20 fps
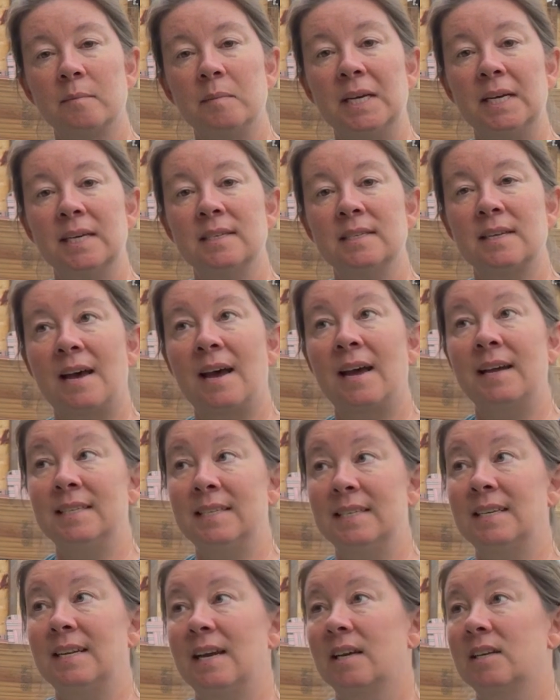because I
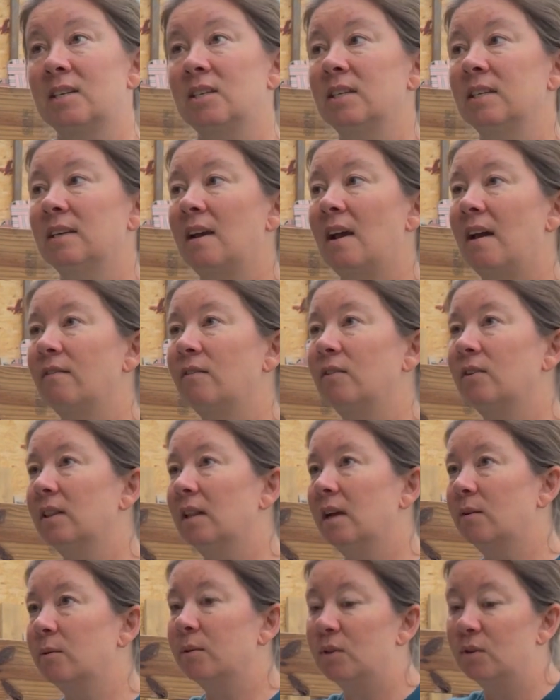did actually have good
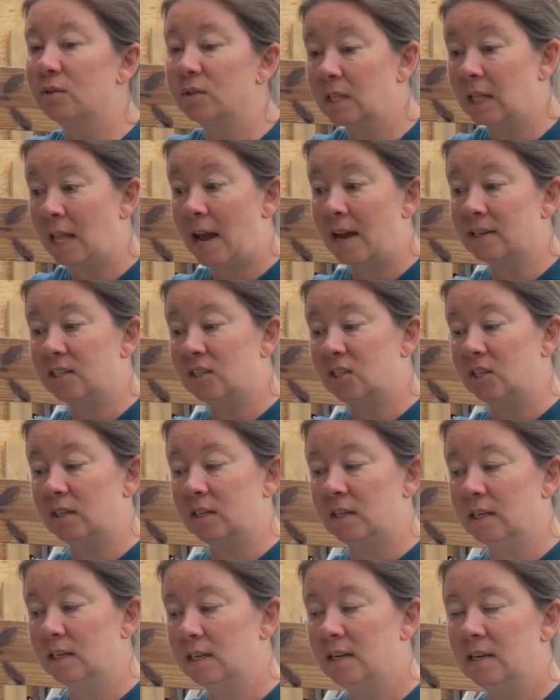luck with those last
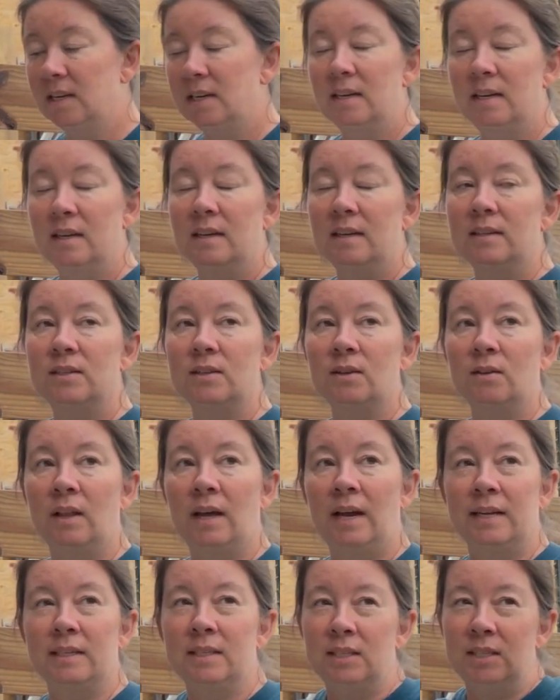year. So
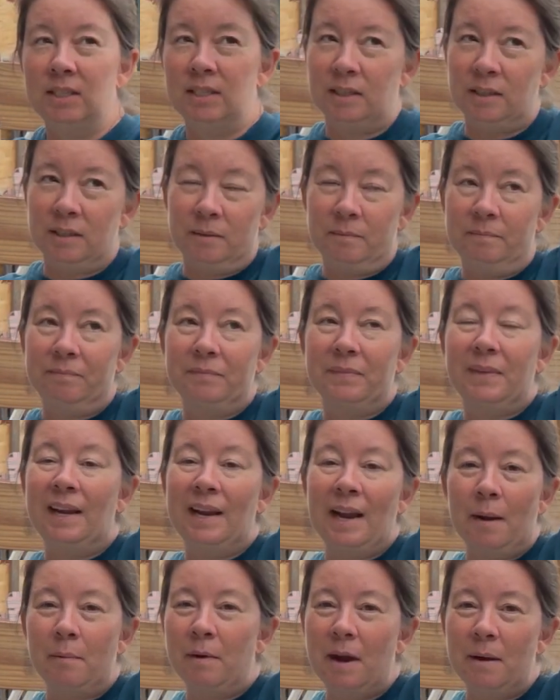last year, and
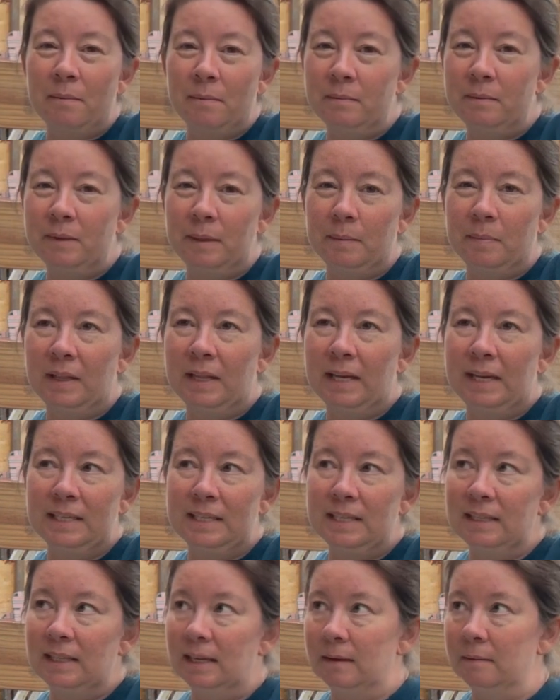I probably
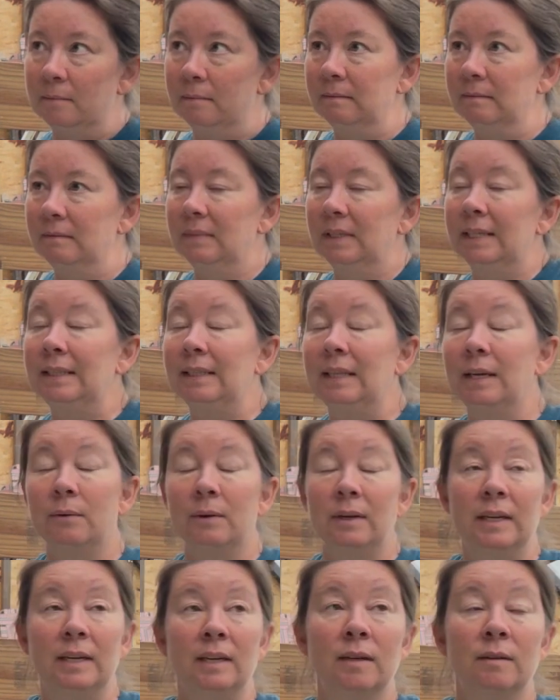planted them like they were
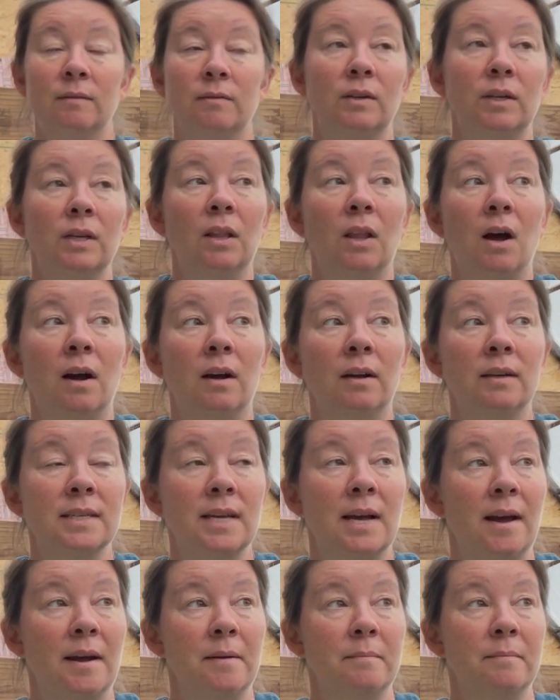in here for a long
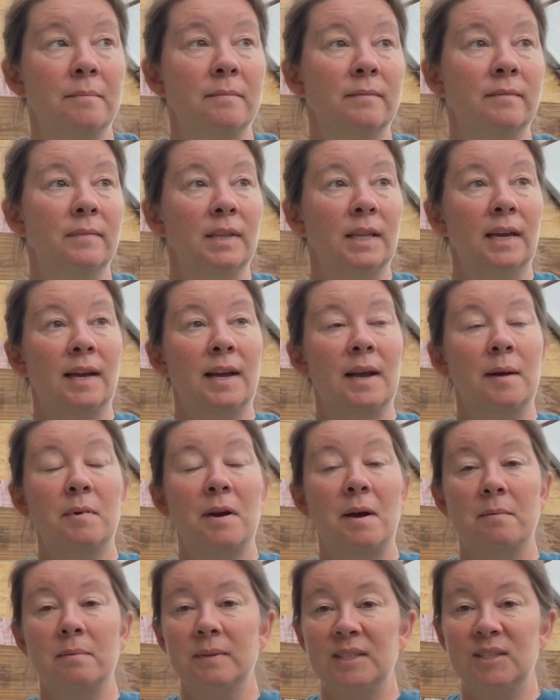time. Like I
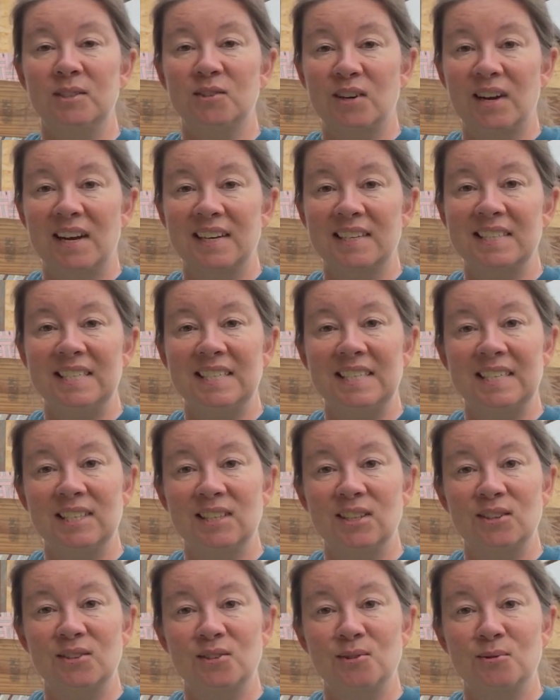probably direct seeded
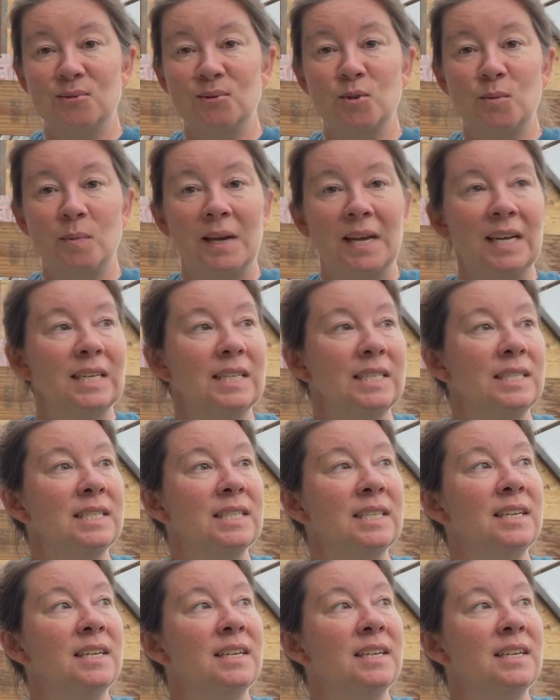those rutabagas